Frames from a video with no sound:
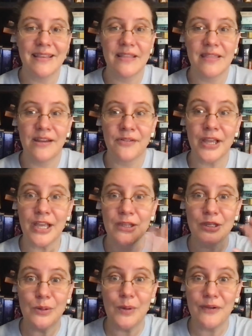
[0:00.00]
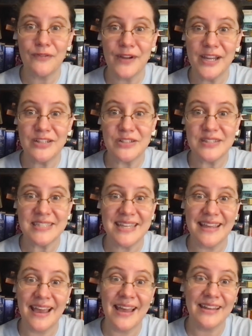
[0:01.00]
They're like, You have free
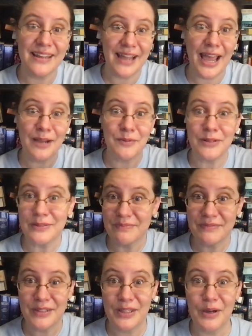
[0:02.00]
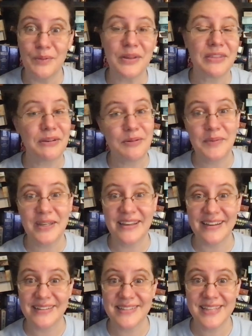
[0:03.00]
agency, and I will go with you
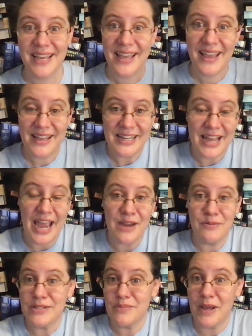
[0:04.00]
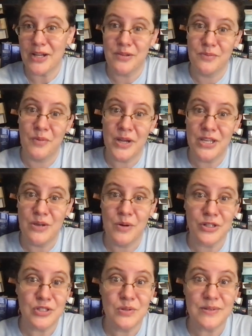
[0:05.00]
because I respect what you
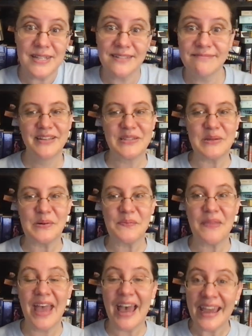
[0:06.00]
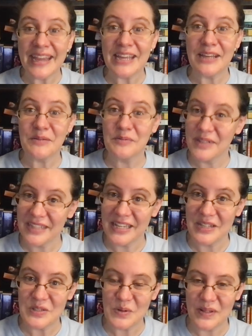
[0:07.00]
are choosing. So I am really
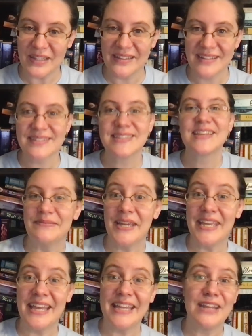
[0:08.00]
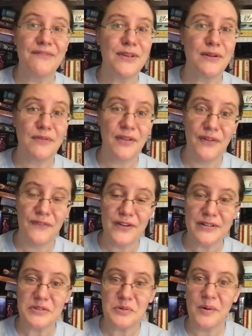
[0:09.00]
enjoying this. Again, if you've read the
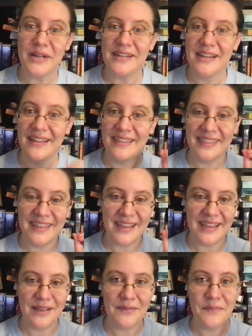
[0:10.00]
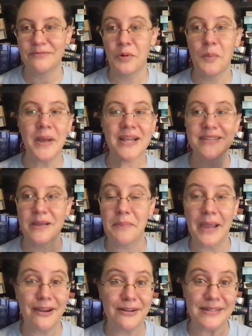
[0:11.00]
first one, the romantic
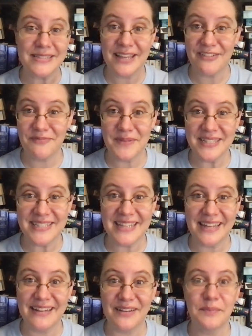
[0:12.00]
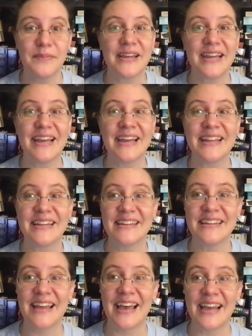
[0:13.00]
pairings have been set up,
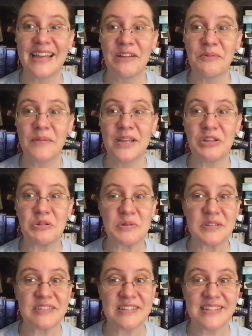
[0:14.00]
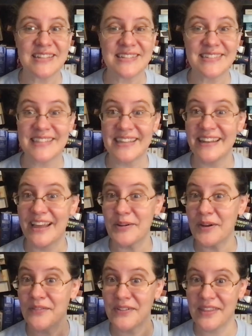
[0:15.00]
and I am interested in seeing how
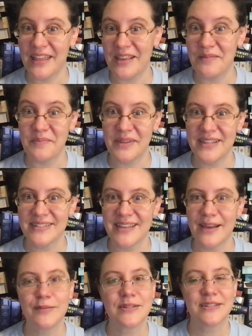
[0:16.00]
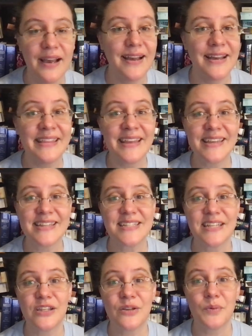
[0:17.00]
everything plays out. I then
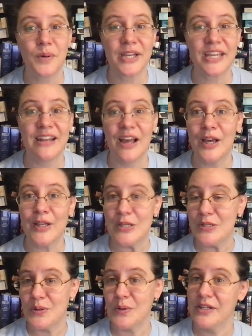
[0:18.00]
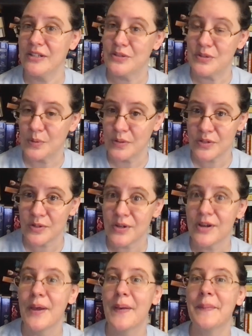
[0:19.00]
continued working on Notorious
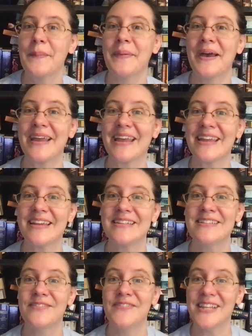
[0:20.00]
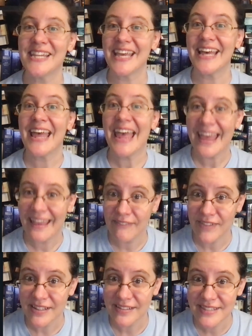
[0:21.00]
Sorcerer by Davinia
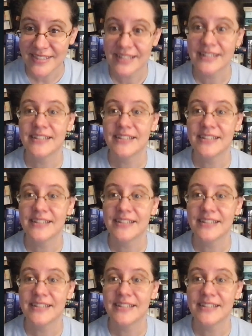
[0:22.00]
Evans.